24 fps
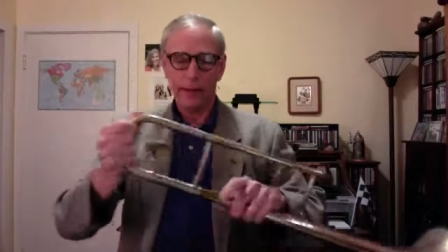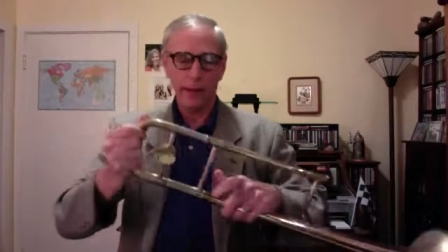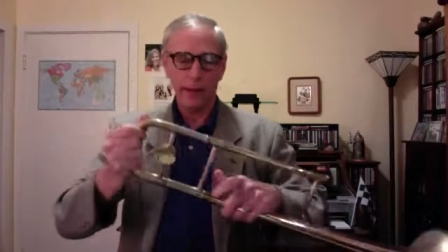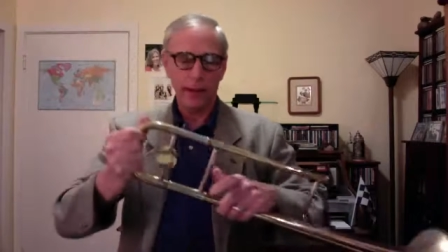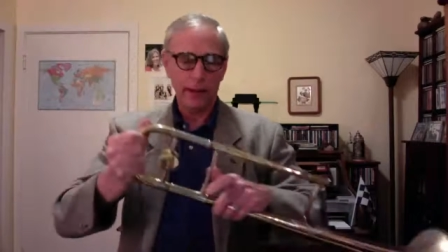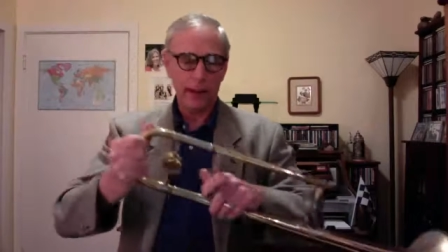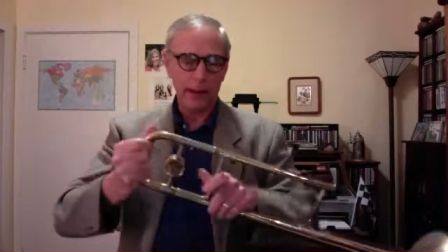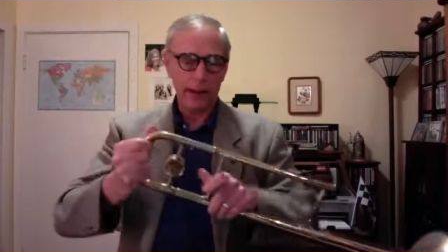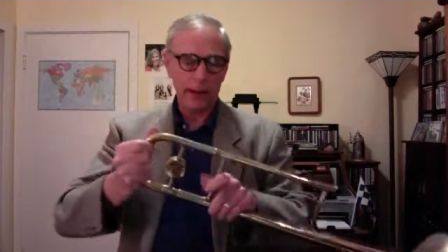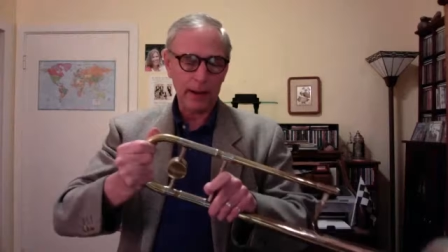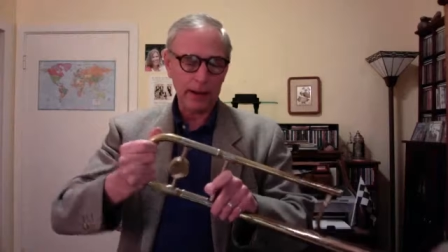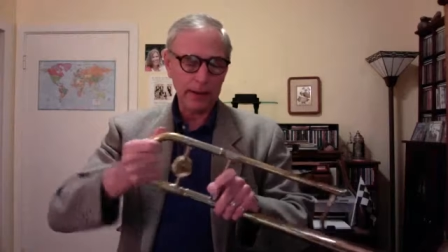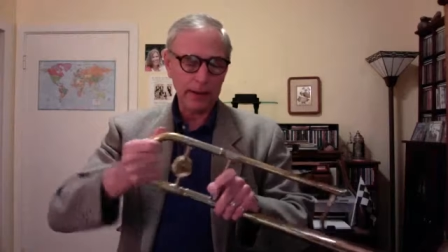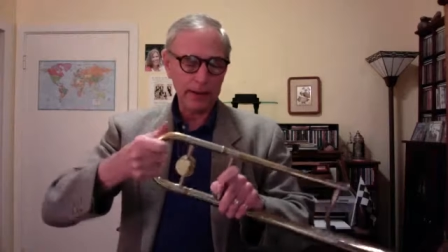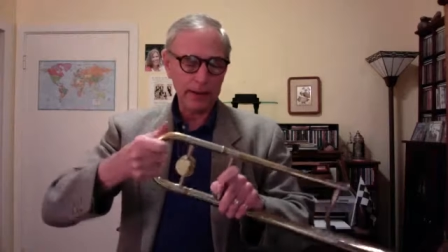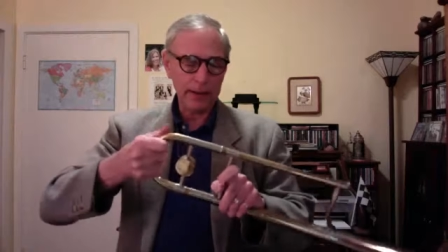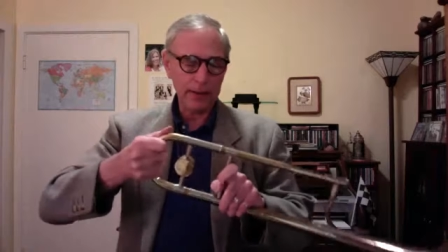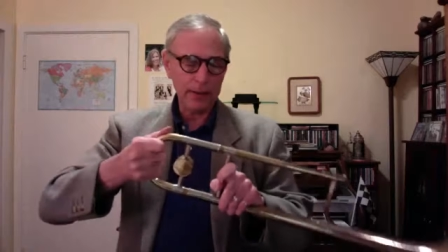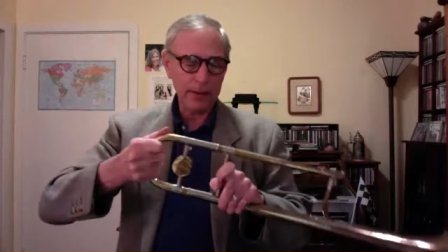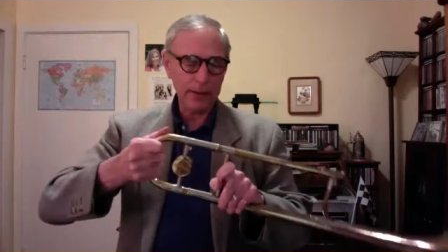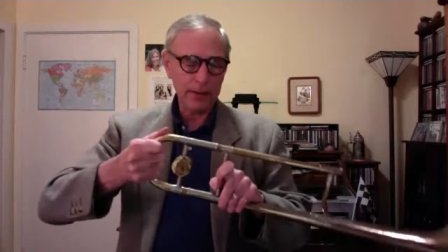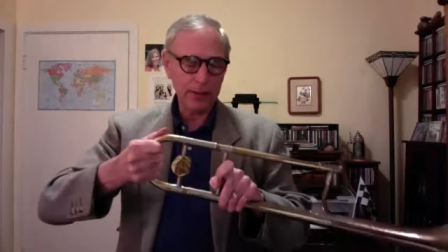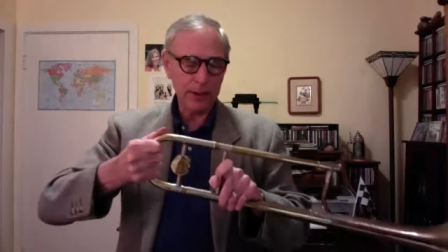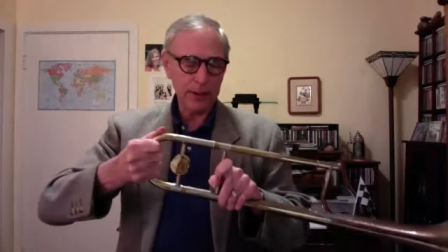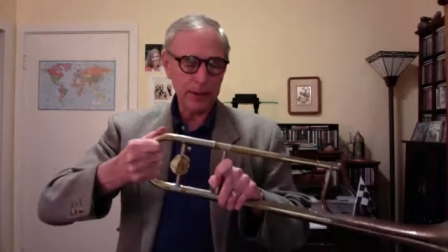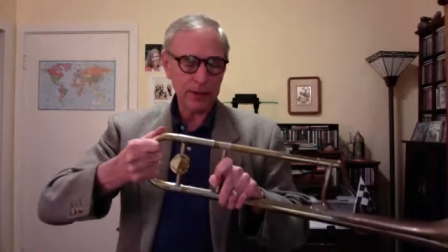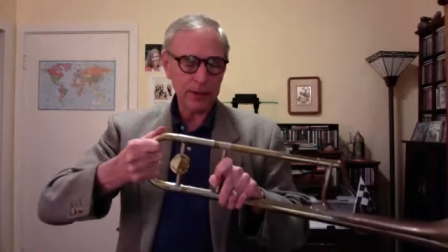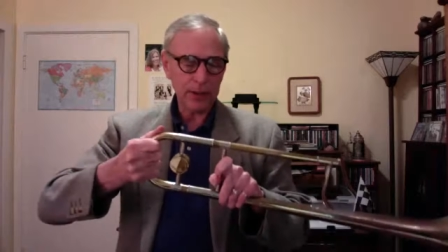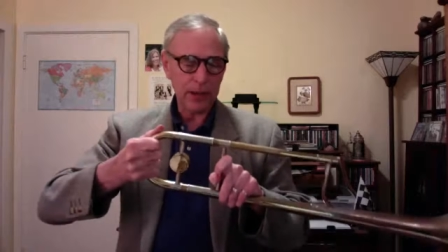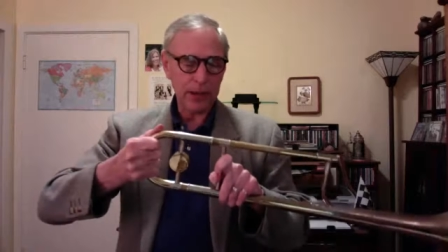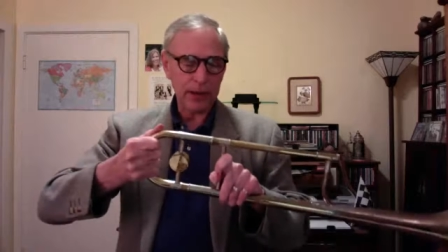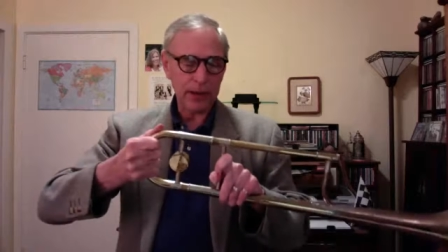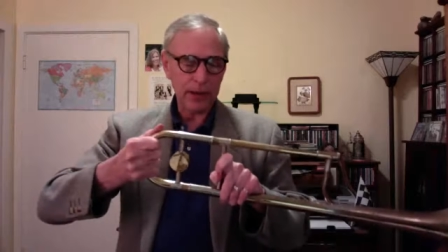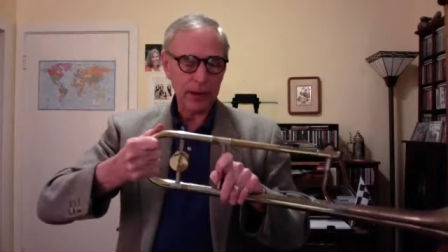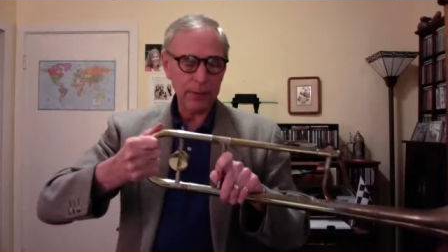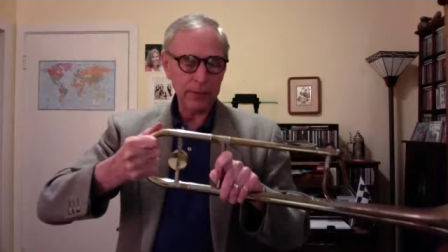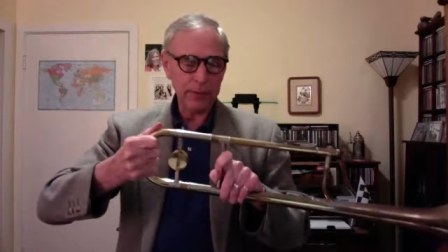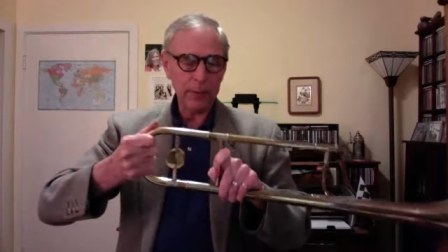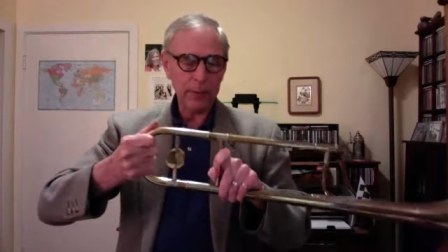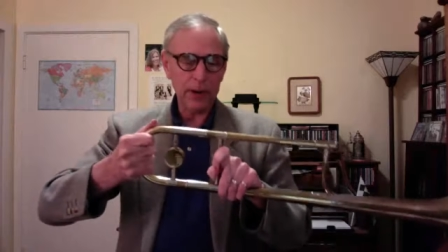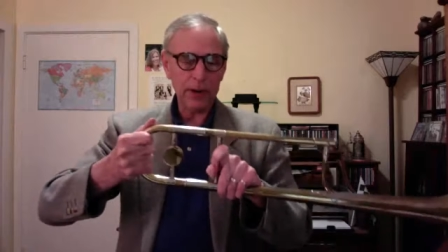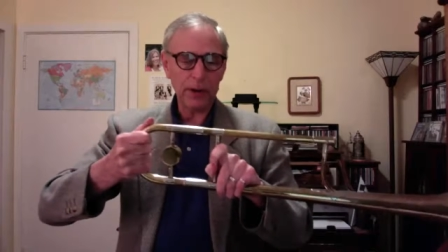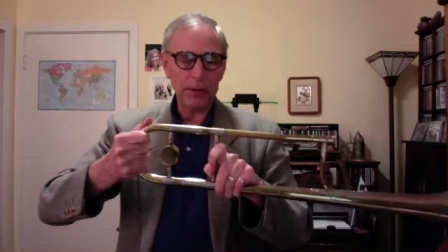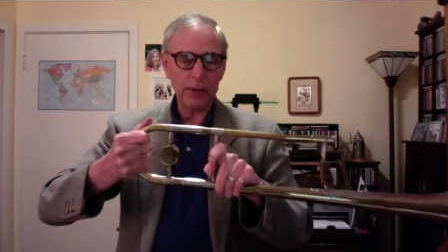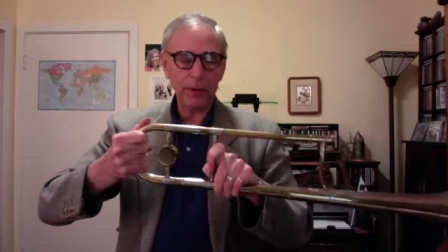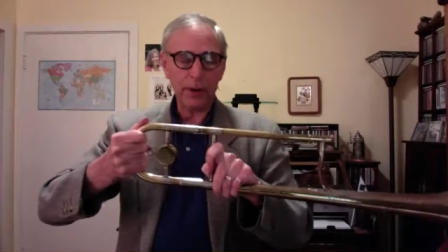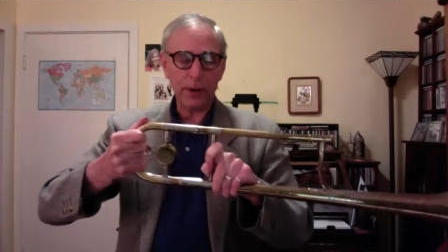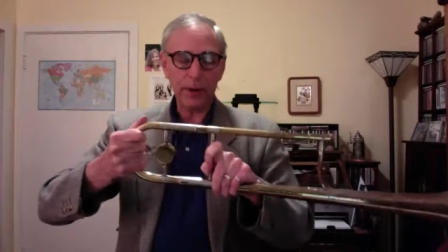And the tuning slide, I would
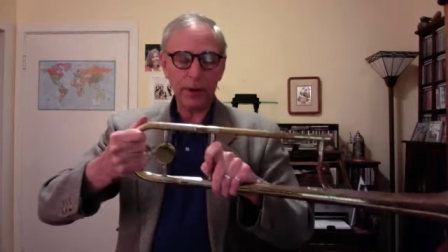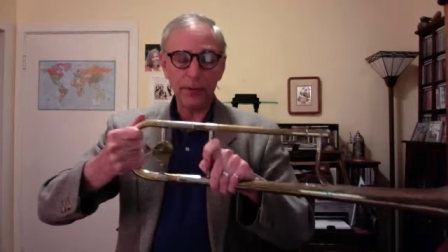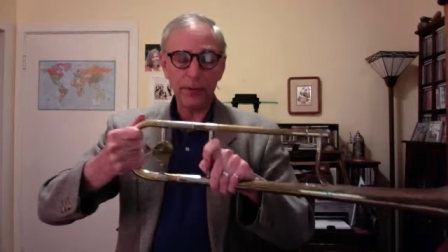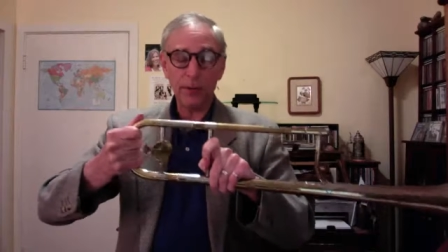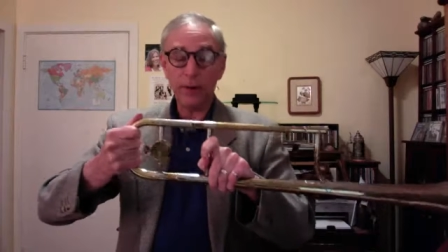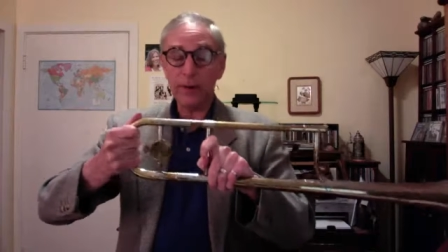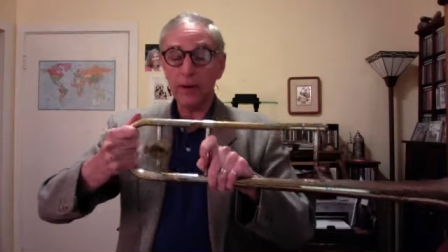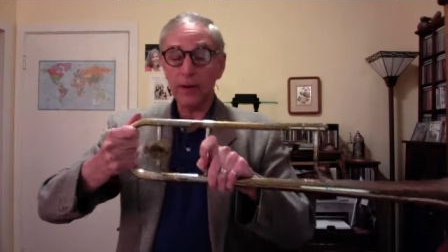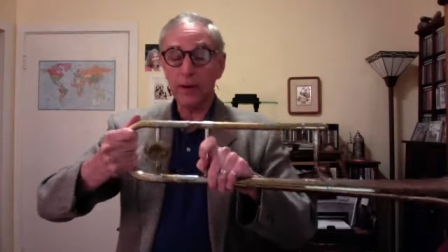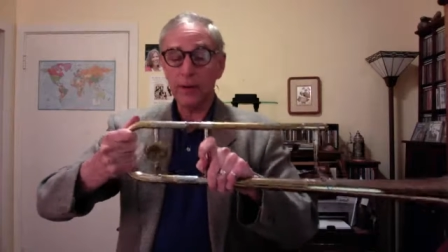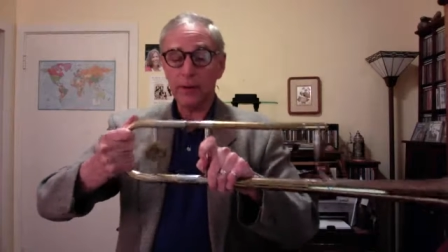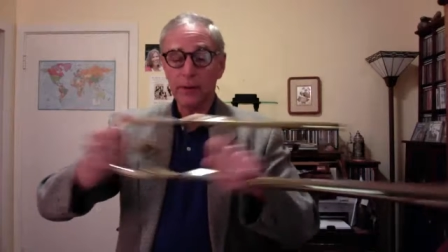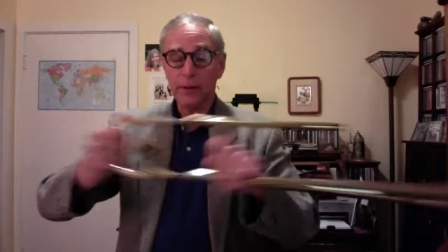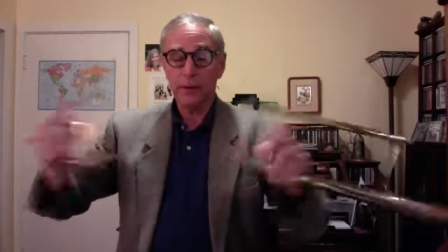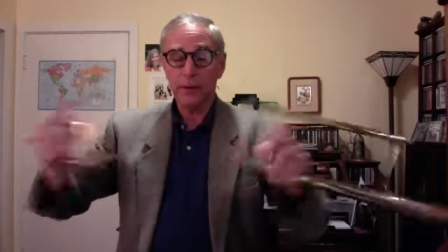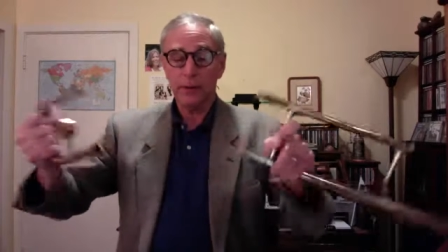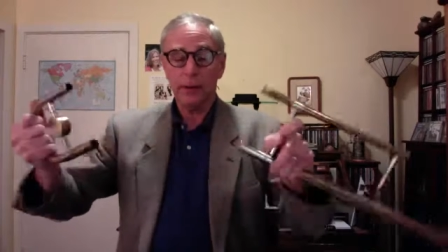recommend every